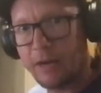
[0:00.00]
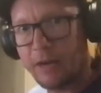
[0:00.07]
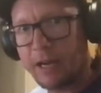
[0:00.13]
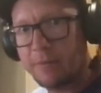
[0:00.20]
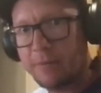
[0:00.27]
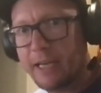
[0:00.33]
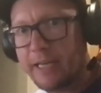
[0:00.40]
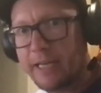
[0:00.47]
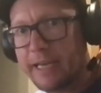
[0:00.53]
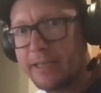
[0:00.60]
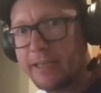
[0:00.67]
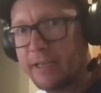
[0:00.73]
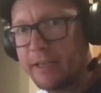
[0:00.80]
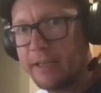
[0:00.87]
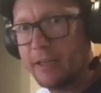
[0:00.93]
I'm kind of
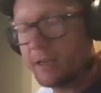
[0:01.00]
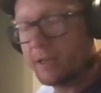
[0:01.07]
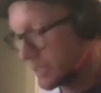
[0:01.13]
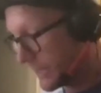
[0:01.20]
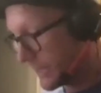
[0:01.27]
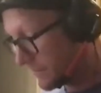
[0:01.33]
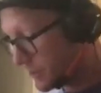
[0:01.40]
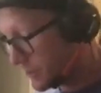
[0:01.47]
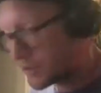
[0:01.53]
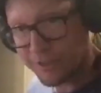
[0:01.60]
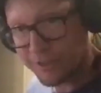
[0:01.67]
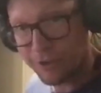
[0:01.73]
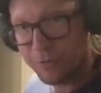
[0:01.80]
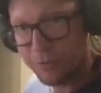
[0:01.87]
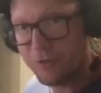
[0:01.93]
guessing here, because I haven't used
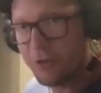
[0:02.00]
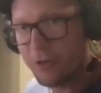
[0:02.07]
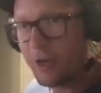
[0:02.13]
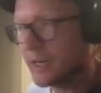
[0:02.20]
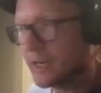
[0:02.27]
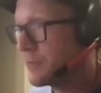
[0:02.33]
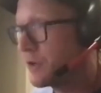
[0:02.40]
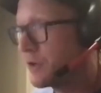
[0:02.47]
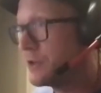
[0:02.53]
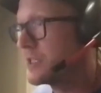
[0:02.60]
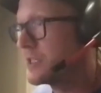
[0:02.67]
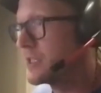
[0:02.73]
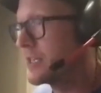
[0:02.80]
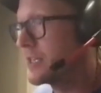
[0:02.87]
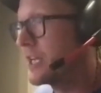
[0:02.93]
this lube before, and I'm not
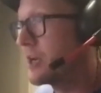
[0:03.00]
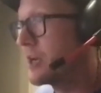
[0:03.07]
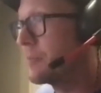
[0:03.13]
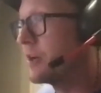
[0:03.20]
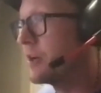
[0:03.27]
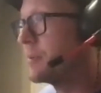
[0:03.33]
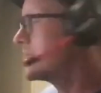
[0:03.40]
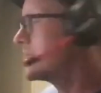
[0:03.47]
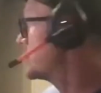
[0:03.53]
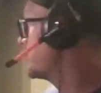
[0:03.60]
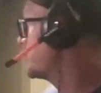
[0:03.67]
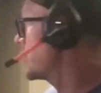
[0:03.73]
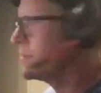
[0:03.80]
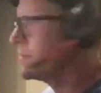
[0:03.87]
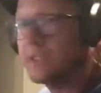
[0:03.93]
used to setting up Pyraminxes,
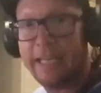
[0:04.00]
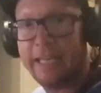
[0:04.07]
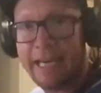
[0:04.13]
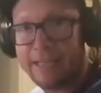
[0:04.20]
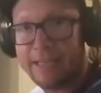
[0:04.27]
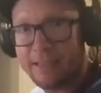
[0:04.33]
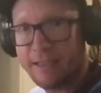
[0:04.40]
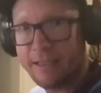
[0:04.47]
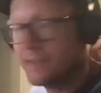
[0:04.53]
but I'm guessing